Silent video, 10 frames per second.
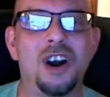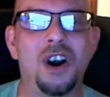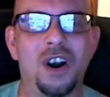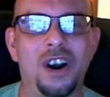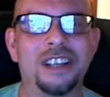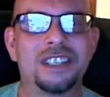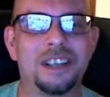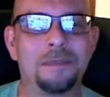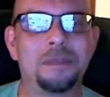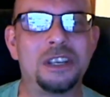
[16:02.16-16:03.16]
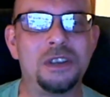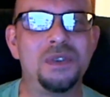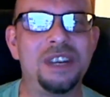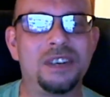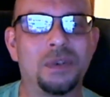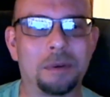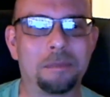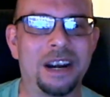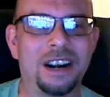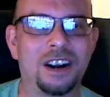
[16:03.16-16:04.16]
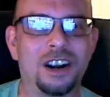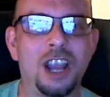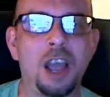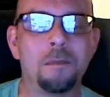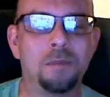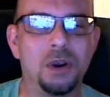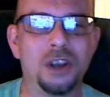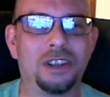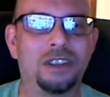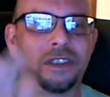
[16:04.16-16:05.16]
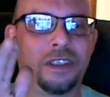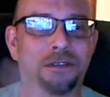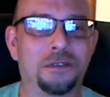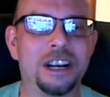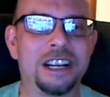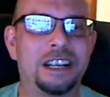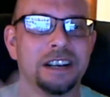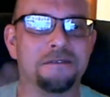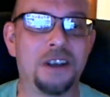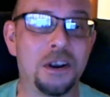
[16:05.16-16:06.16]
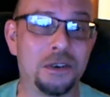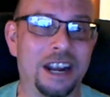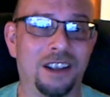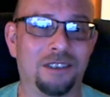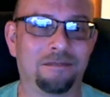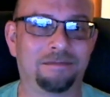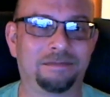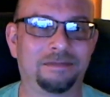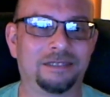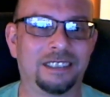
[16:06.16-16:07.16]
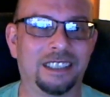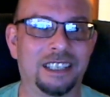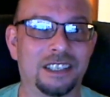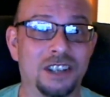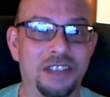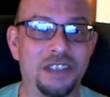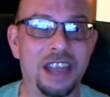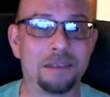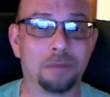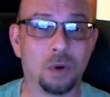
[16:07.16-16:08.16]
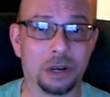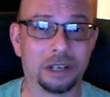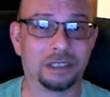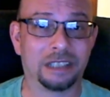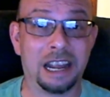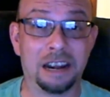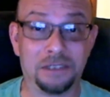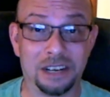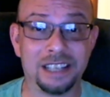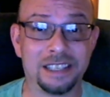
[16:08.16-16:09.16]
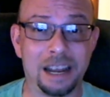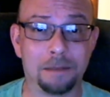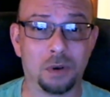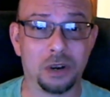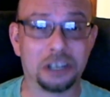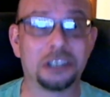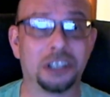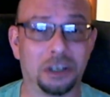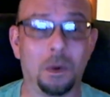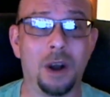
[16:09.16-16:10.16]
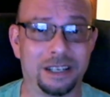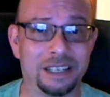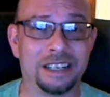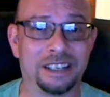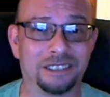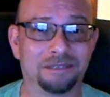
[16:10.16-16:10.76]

on something you need to repair. Put the freaking phone down. It's not that important. And if it is that important, you shouldn't have walked in here.